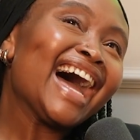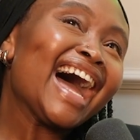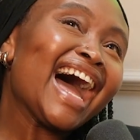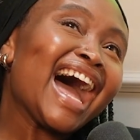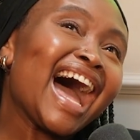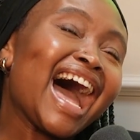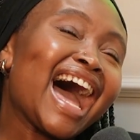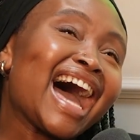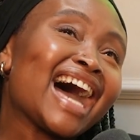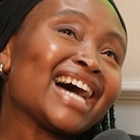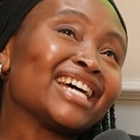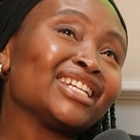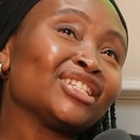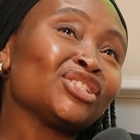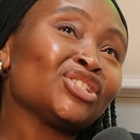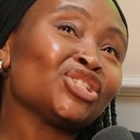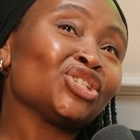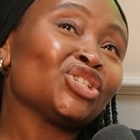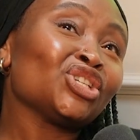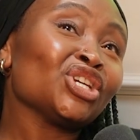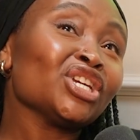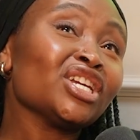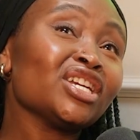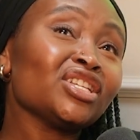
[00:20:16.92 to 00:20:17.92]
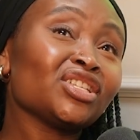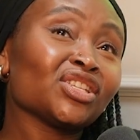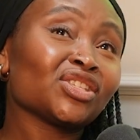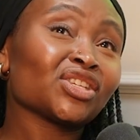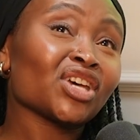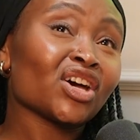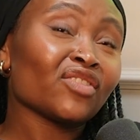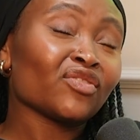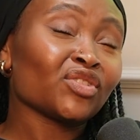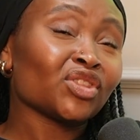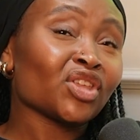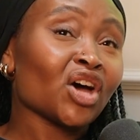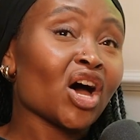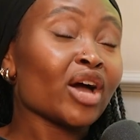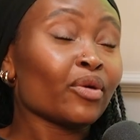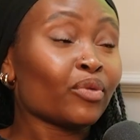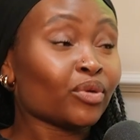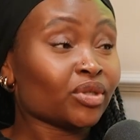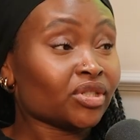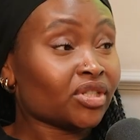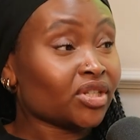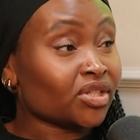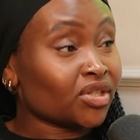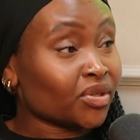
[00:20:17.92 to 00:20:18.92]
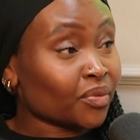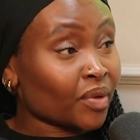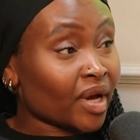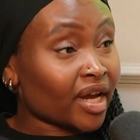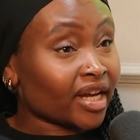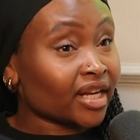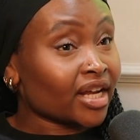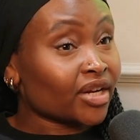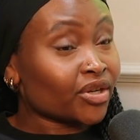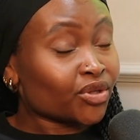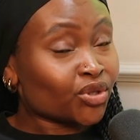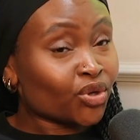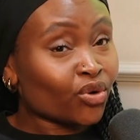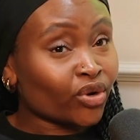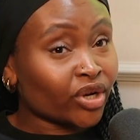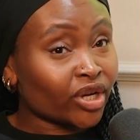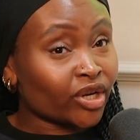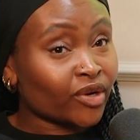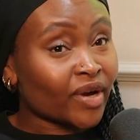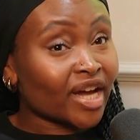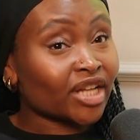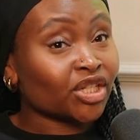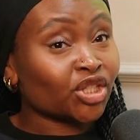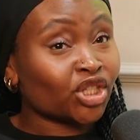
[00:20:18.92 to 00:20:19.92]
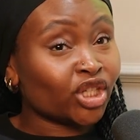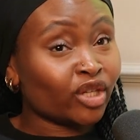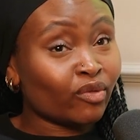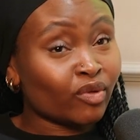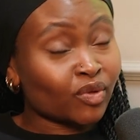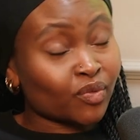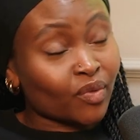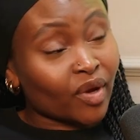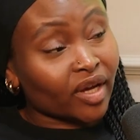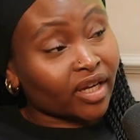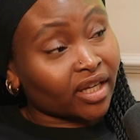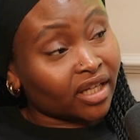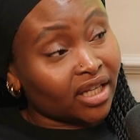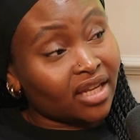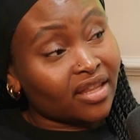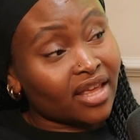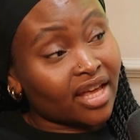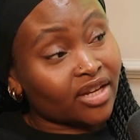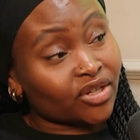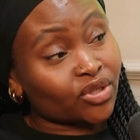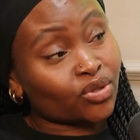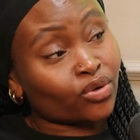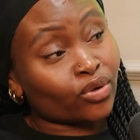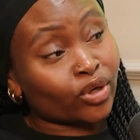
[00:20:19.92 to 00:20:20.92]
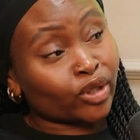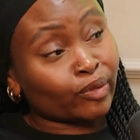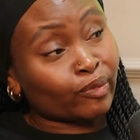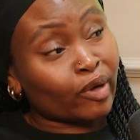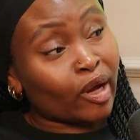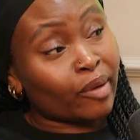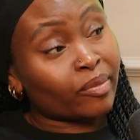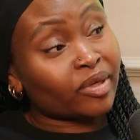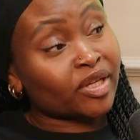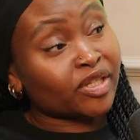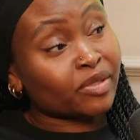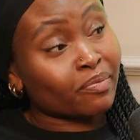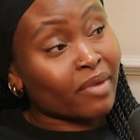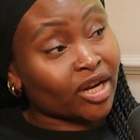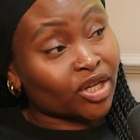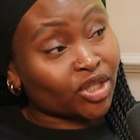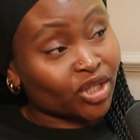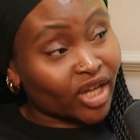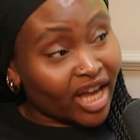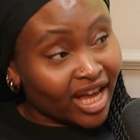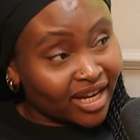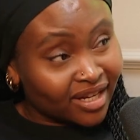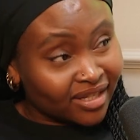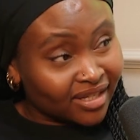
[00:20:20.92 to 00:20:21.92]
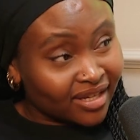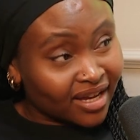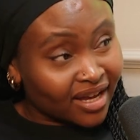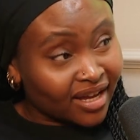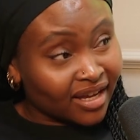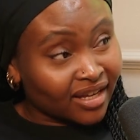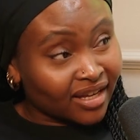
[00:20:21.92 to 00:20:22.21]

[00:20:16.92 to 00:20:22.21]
And she discovered that I wanted to work at Editorial, and she was working in the editorial department as a managing editor.